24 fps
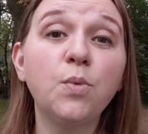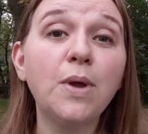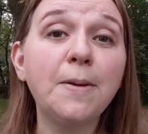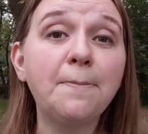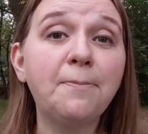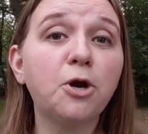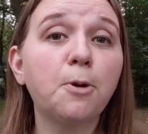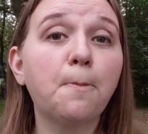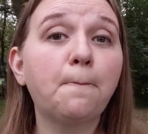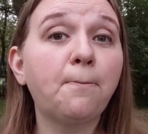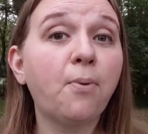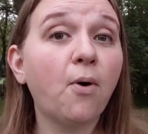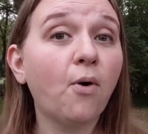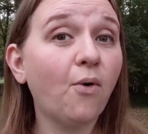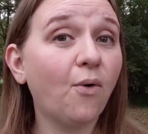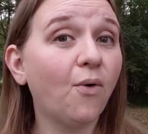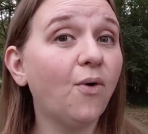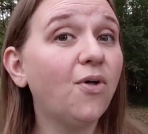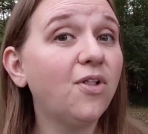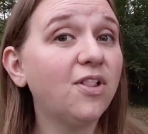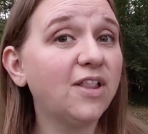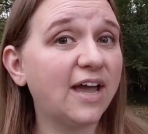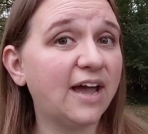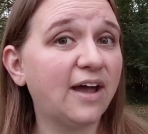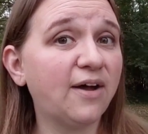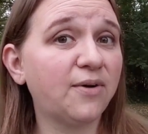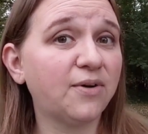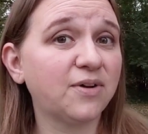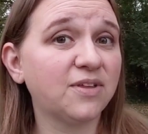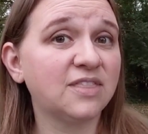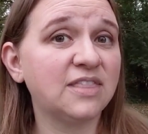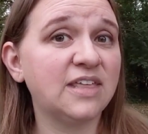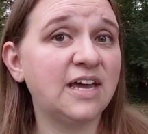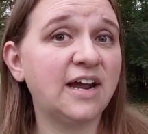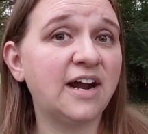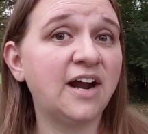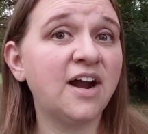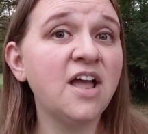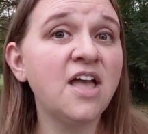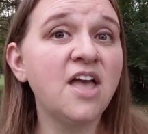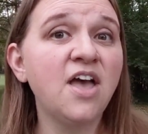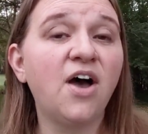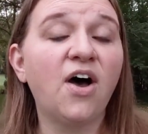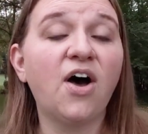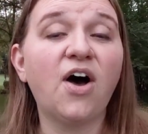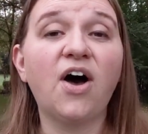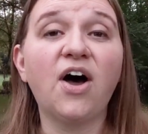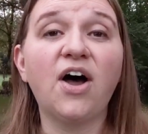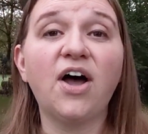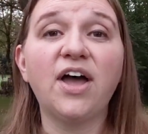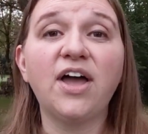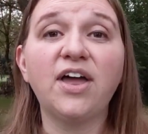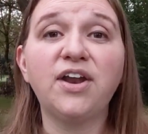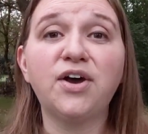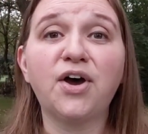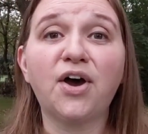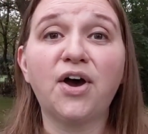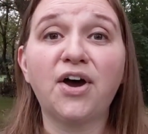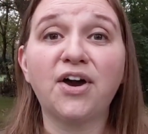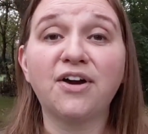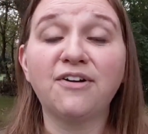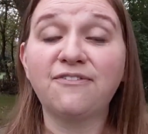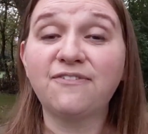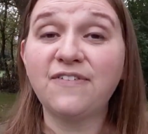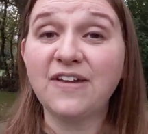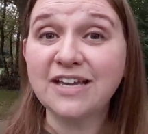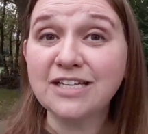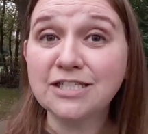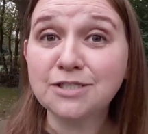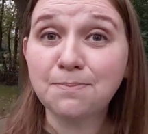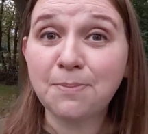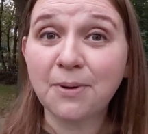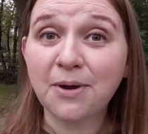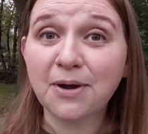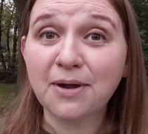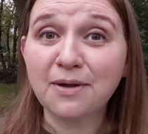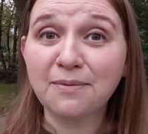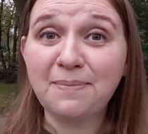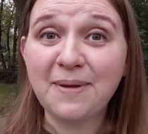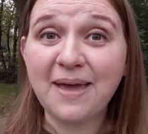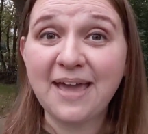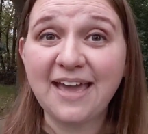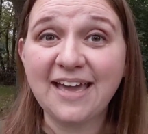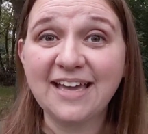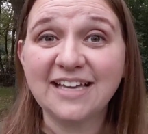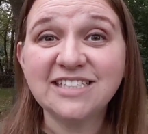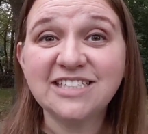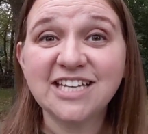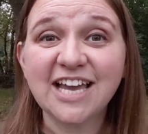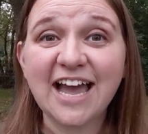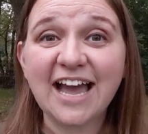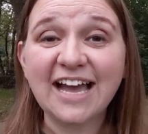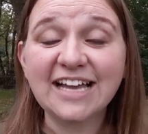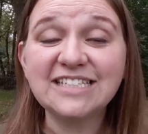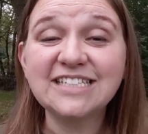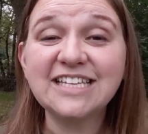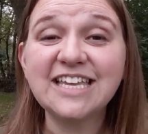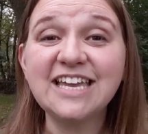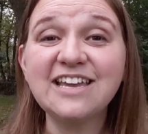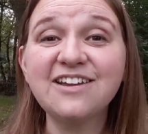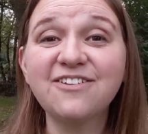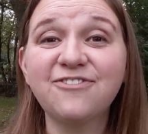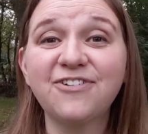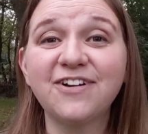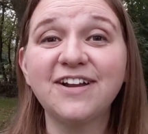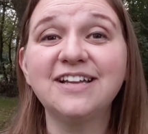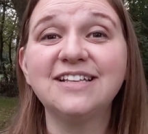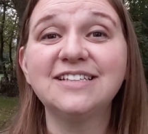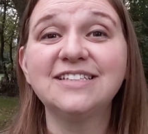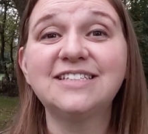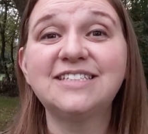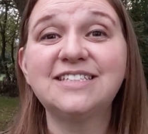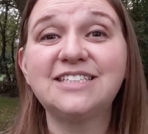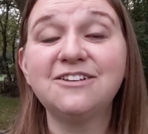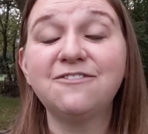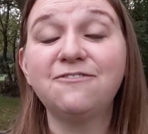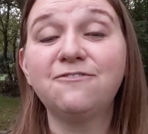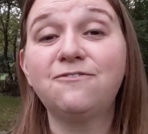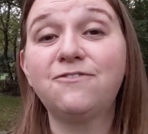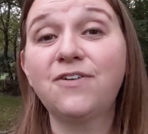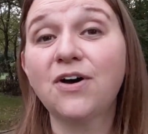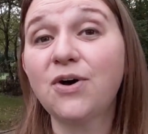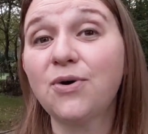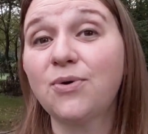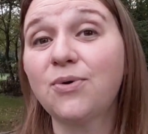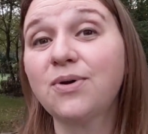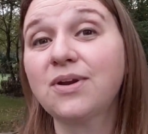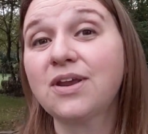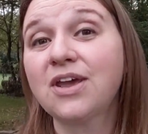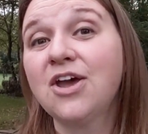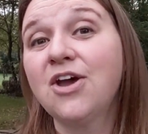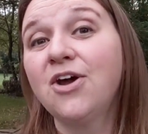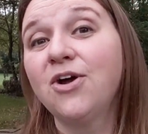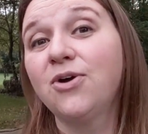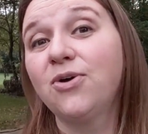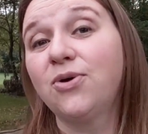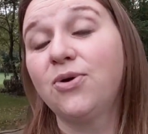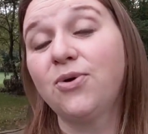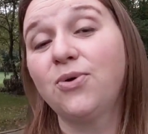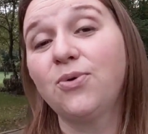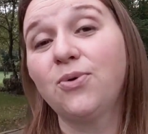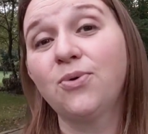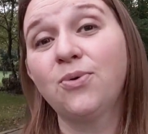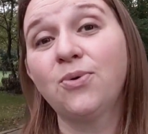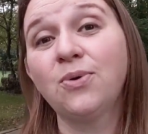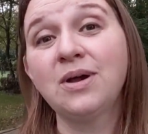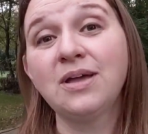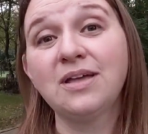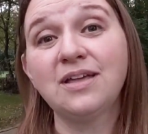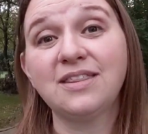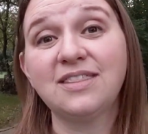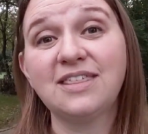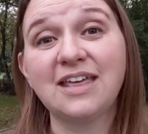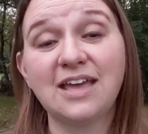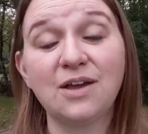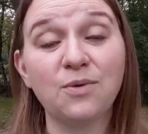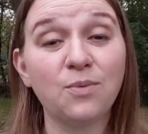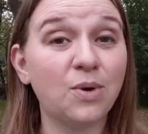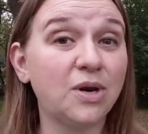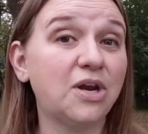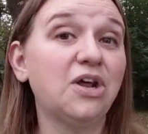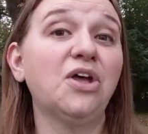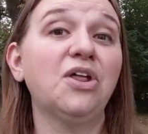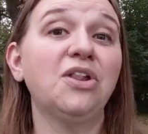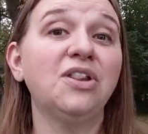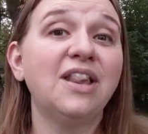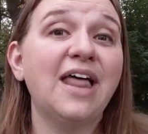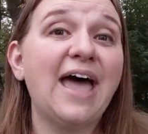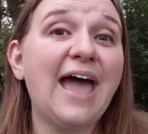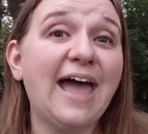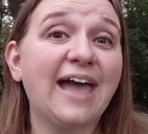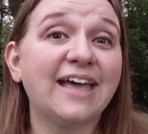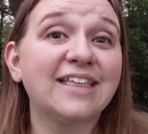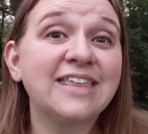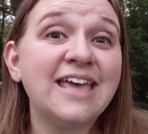we put a poll out there on our Facebook page asking friends to vote who they would elect.